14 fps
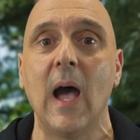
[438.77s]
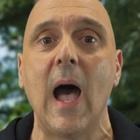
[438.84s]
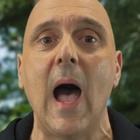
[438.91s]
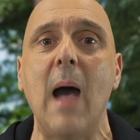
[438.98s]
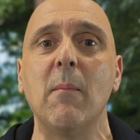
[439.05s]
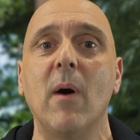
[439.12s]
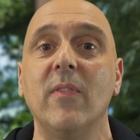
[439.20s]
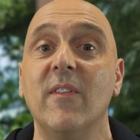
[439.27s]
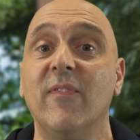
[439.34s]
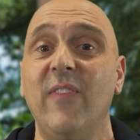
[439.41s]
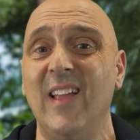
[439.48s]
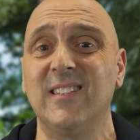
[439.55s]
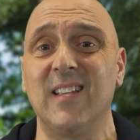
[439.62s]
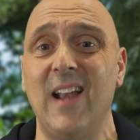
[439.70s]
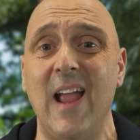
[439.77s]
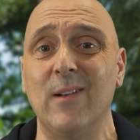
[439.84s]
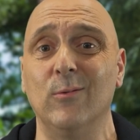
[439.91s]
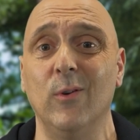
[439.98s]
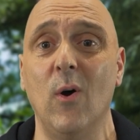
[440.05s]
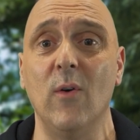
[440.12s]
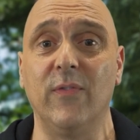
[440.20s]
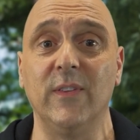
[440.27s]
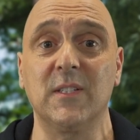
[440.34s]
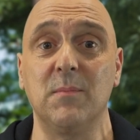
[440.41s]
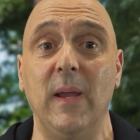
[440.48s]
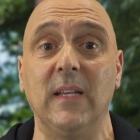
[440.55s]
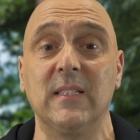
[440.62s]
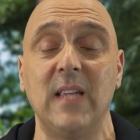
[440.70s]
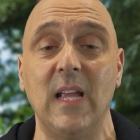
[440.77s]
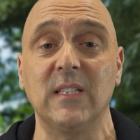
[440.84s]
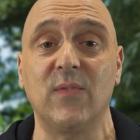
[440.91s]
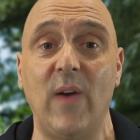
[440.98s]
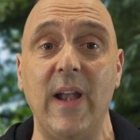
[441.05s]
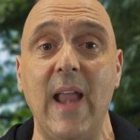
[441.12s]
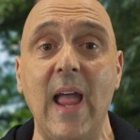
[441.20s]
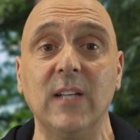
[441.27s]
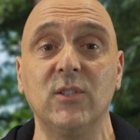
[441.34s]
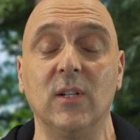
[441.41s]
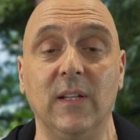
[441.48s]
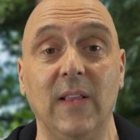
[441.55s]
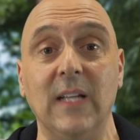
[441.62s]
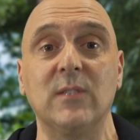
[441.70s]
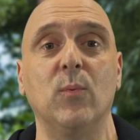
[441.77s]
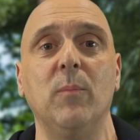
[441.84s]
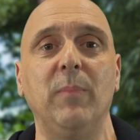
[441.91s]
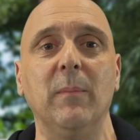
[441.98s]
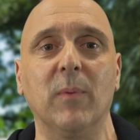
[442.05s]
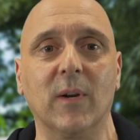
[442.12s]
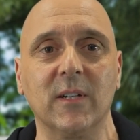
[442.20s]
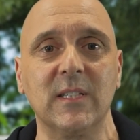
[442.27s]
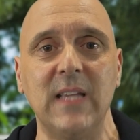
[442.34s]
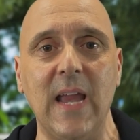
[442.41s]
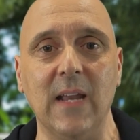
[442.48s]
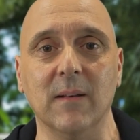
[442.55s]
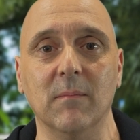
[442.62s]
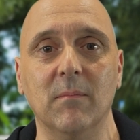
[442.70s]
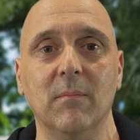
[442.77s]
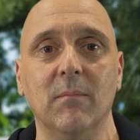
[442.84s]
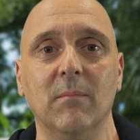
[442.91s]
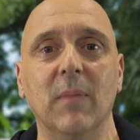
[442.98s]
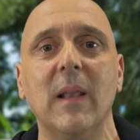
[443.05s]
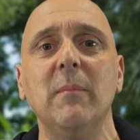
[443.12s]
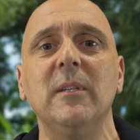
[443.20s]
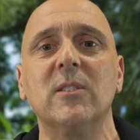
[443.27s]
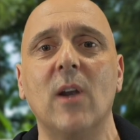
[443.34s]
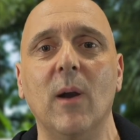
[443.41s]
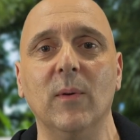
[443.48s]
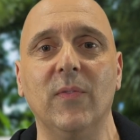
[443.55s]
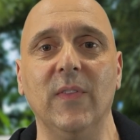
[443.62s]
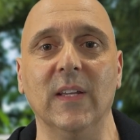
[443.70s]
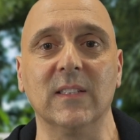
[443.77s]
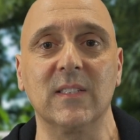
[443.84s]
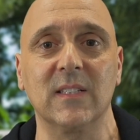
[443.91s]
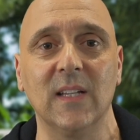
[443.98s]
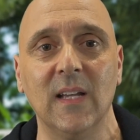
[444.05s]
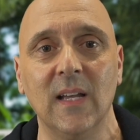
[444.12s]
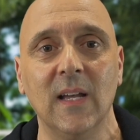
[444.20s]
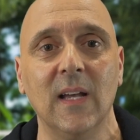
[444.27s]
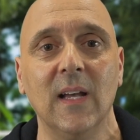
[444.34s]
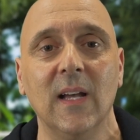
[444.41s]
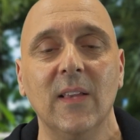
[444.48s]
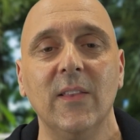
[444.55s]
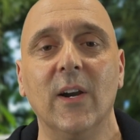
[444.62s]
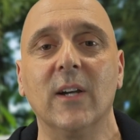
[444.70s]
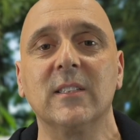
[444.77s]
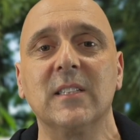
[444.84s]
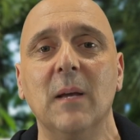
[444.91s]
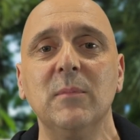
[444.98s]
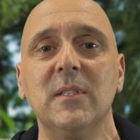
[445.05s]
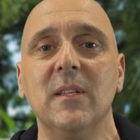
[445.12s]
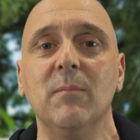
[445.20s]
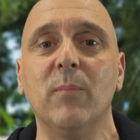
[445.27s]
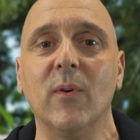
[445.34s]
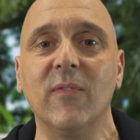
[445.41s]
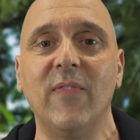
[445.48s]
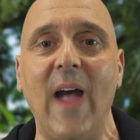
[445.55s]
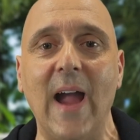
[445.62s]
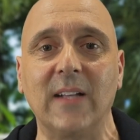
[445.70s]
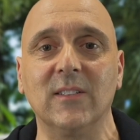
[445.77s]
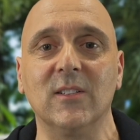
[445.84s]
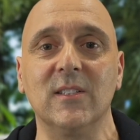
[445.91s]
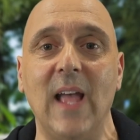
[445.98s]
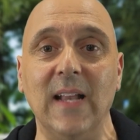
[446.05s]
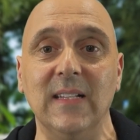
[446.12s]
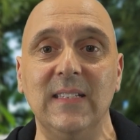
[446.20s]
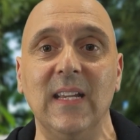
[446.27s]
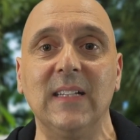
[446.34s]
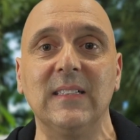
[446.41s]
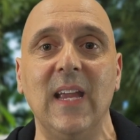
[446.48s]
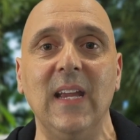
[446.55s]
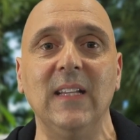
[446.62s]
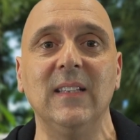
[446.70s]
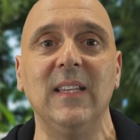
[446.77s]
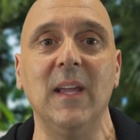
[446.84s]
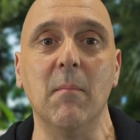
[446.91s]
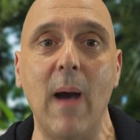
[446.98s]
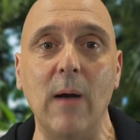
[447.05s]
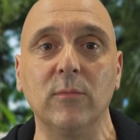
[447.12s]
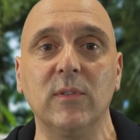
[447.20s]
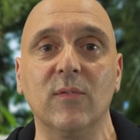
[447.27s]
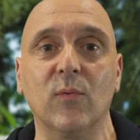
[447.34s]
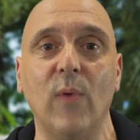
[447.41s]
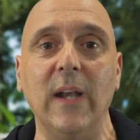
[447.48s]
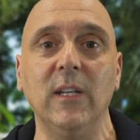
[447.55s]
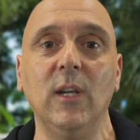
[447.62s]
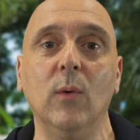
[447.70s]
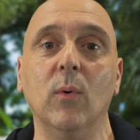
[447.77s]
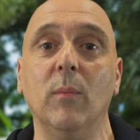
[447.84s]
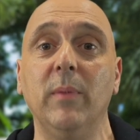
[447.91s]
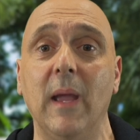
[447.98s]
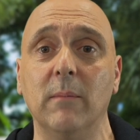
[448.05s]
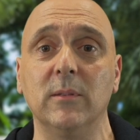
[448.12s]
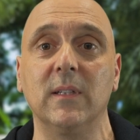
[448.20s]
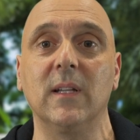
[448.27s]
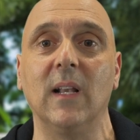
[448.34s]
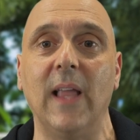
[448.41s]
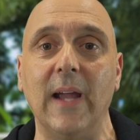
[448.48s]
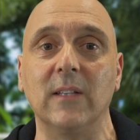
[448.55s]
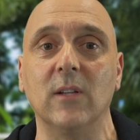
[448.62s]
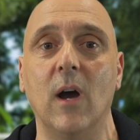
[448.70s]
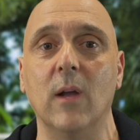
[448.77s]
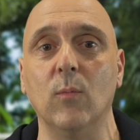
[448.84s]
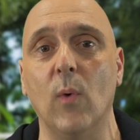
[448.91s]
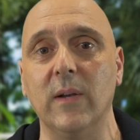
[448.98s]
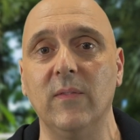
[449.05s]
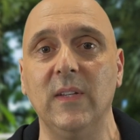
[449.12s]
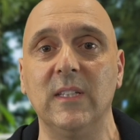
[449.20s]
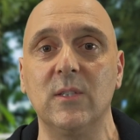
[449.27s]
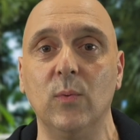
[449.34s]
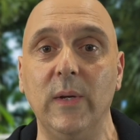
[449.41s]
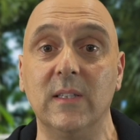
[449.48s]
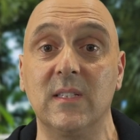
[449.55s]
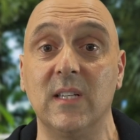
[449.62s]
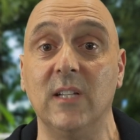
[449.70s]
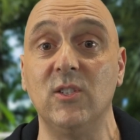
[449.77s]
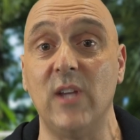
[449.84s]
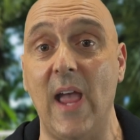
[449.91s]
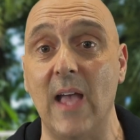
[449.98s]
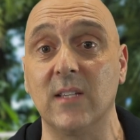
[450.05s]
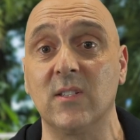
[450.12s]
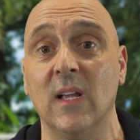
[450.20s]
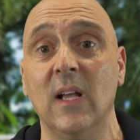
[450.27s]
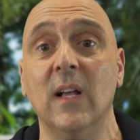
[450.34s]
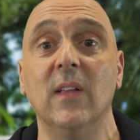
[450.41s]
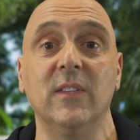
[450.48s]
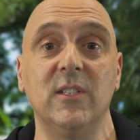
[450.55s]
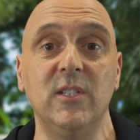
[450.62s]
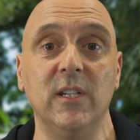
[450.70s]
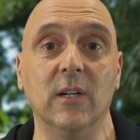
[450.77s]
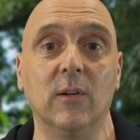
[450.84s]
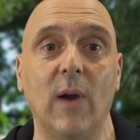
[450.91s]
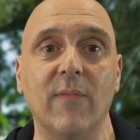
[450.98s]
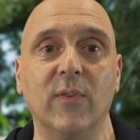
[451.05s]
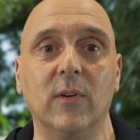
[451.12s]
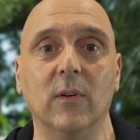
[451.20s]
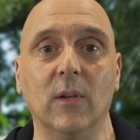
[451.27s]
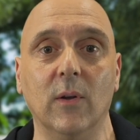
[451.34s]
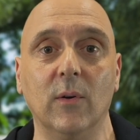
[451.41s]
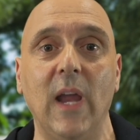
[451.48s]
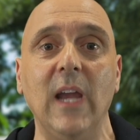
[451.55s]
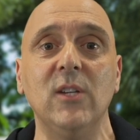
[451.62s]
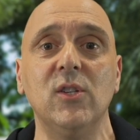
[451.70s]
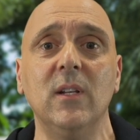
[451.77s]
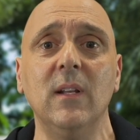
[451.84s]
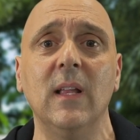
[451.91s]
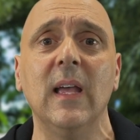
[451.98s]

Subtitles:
I'm on the fence and I don't know if this makes sense financially. That's what people are saying. But let me start with this. There are some simple factors that dictate the amount of rent you will be able to collect on one of these suites, such as the geographical location